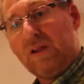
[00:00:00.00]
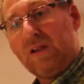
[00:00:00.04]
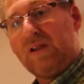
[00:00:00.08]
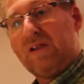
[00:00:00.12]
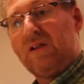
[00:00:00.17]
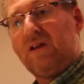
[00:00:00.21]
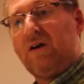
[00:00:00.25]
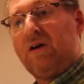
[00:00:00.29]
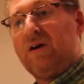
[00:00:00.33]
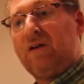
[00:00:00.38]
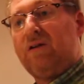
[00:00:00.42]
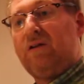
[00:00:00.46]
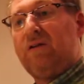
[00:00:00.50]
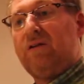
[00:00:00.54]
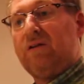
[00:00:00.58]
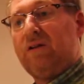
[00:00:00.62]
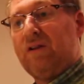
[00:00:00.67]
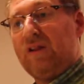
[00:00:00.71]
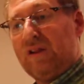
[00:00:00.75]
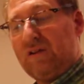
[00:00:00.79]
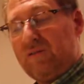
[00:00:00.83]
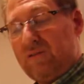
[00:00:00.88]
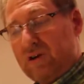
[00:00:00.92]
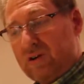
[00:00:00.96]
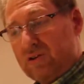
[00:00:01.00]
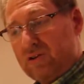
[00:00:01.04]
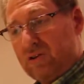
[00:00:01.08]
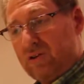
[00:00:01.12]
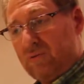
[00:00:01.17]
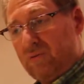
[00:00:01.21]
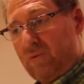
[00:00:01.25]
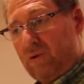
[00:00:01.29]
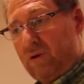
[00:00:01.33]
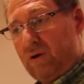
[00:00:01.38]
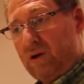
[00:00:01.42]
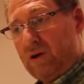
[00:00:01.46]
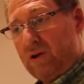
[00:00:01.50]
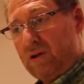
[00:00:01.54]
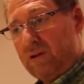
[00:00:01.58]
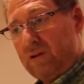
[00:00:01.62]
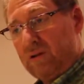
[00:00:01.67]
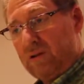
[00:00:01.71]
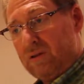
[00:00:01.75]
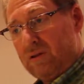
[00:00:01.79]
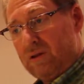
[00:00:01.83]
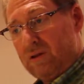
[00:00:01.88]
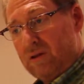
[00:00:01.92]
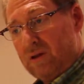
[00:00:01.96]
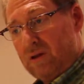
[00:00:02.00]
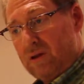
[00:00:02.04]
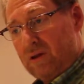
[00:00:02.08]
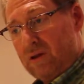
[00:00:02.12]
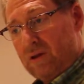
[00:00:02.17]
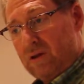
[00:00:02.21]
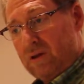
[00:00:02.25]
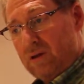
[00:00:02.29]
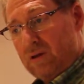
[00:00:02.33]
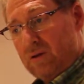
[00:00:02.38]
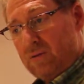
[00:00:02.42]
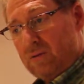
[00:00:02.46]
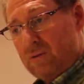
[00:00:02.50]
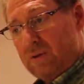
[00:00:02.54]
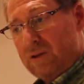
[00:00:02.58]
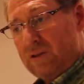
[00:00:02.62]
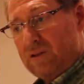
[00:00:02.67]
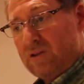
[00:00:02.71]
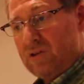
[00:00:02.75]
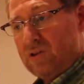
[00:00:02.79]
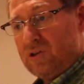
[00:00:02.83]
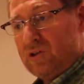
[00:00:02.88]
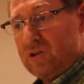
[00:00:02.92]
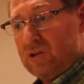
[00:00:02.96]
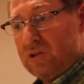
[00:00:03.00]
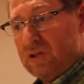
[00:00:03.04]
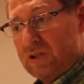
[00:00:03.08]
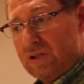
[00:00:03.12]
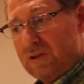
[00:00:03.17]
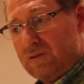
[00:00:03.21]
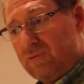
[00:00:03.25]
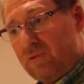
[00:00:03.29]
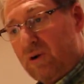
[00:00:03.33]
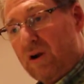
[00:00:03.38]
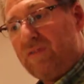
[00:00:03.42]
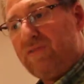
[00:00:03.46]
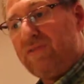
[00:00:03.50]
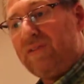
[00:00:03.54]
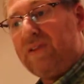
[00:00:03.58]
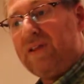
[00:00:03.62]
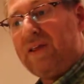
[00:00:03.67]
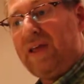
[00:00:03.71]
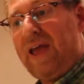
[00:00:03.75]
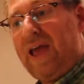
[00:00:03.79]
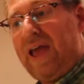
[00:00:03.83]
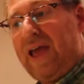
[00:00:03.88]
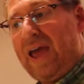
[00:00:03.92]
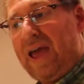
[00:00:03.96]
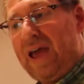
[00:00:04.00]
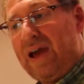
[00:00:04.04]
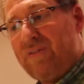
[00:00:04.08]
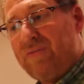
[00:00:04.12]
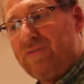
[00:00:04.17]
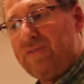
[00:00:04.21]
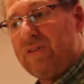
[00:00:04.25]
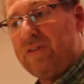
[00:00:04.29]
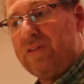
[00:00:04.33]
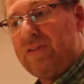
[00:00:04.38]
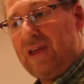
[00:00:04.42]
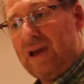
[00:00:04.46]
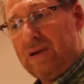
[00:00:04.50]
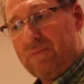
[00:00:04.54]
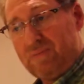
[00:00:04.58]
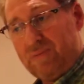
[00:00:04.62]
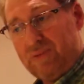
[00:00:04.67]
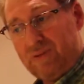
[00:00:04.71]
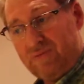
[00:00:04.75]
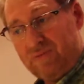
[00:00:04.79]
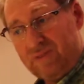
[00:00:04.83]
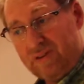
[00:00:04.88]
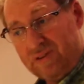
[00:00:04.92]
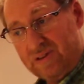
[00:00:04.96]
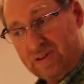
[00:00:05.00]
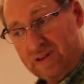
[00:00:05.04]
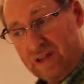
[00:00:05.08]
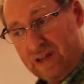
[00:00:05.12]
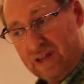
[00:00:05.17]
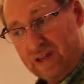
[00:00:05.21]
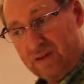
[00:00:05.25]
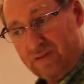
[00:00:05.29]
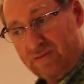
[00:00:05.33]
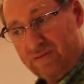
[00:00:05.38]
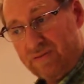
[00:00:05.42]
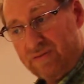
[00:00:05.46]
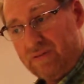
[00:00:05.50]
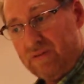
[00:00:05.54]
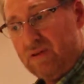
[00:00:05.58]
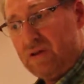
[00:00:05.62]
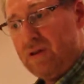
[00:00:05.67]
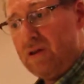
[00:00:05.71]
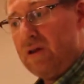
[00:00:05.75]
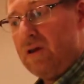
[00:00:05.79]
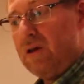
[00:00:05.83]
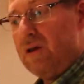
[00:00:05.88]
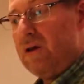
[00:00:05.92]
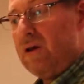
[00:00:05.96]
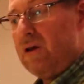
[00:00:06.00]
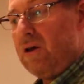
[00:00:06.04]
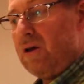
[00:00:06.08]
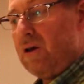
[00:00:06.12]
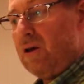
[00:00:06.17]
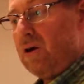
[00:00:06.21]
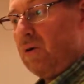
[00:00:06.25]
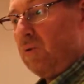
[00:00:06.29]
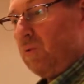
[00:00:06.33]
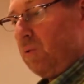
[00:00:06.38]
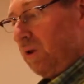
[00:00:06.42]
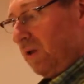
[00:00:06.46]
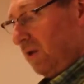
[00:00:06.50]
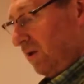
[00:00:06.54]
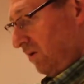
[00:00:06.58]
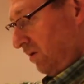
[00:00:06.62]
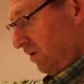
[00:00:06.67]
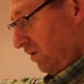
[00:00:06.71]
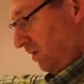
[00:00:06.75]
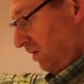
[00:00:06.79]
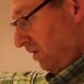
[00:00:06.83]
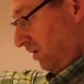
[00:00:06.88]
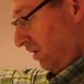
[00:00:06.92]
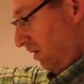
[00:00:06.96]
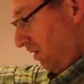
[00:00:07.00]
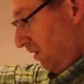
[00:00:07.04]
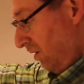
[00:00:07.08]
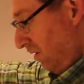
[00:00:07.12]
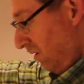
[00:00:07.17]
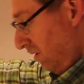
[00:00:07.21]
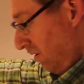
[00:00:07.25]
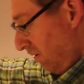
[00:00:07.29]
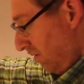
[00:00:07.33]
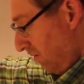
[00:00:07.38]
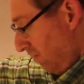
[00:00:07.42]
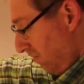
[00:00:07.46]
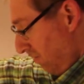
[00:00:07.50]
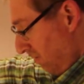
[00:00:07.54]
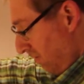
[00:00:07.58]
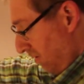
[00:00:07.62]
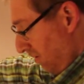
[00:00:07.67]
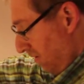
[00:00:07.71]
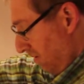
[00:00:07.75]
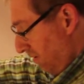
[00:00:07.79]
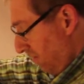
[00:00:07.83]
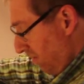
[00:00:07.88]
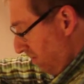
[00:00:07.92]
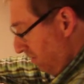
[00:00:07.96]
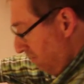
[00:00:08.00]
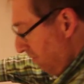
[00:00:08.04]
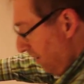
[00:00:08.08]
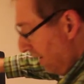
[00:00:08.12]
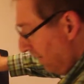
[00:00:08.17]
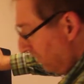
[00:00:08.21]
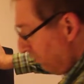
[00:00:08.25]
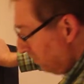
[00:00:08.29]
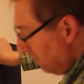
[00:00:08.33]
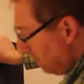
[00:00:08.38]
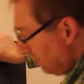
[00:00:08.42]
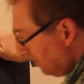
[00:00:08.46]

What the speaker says: stud construction wall, which is roughly half the depth of the safe, we could mount the